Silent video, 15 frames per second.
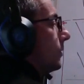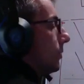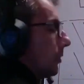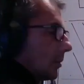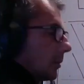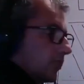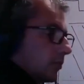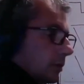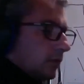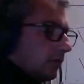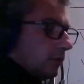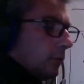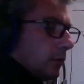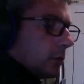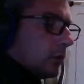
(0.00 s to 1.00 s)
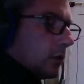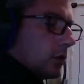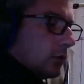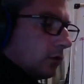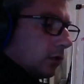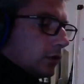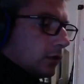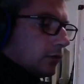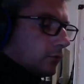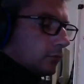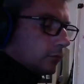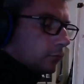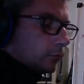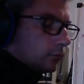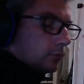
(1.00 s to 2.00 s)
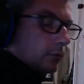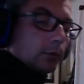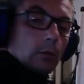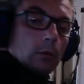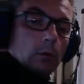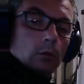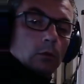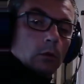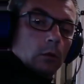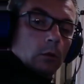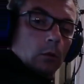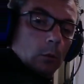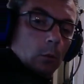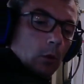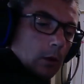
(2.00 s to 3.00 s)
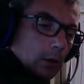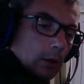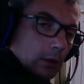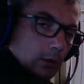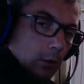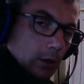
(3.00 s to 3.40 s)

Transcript: Given these simple codes, what does the